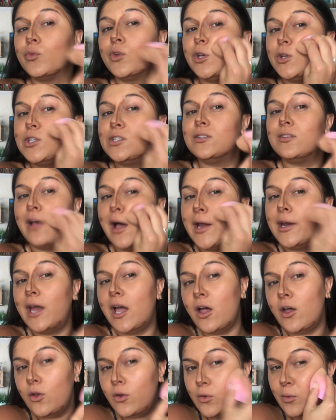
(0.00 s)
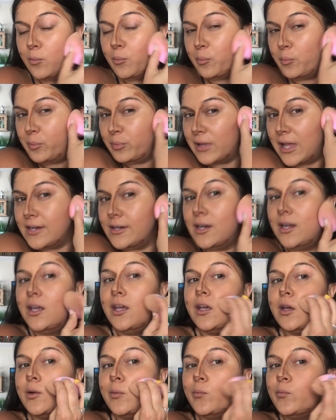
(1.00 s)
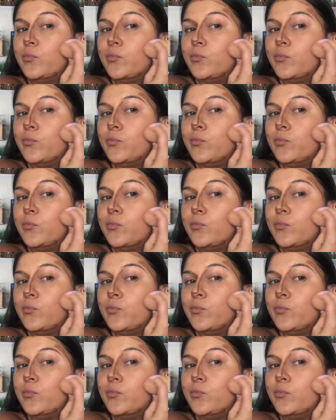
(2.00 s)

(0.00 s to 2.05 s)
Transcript: this line out, blending,